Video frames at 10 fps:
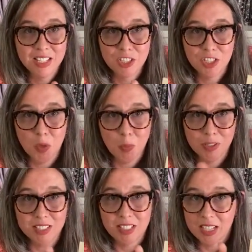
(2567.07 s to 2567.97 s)
super
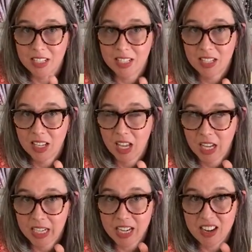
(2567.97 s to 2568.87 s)
stick.
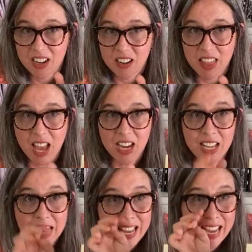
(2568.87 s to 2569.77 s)
Can you hear that?
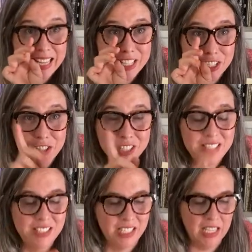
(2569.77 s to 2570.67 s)
It's a good
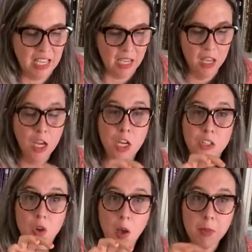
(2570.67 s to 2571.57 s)
sticky.
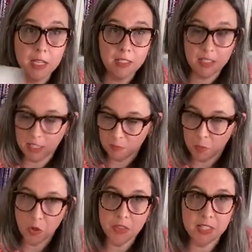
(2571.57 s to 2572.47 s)
So I'm going to
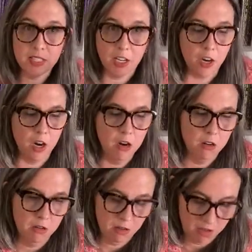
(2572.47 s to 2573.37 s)
pull the sticker,
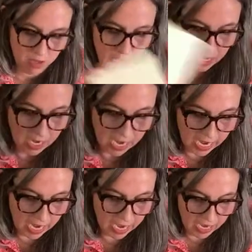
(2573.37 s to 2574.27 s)

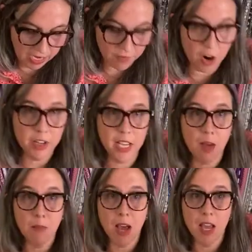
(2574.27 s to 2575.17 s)
and I've already
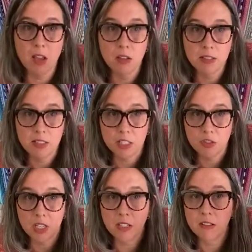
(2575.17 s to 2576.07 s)
got my
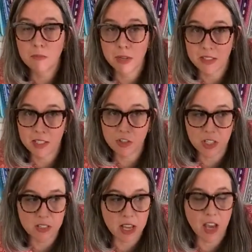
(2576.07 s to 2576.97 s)
stitching. My
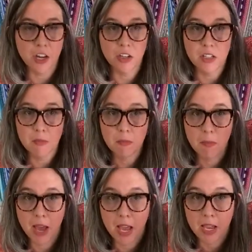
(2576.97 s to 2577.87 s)
stitching's ironed.
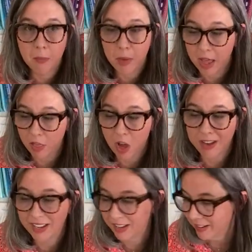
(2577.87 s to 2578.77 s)
My
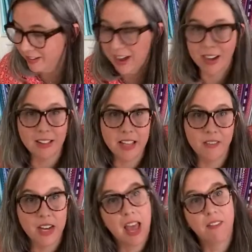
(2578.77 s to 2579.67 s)
Pellon
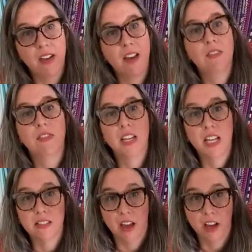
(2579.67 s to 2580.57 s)
911 FF
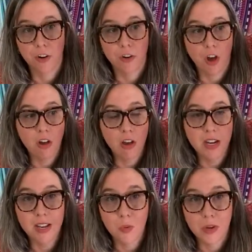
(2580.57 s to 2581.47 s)
is ironed on.
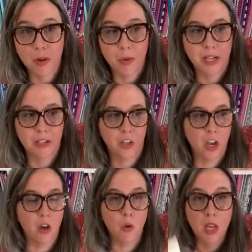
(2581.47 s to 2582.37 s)
We are ready to go.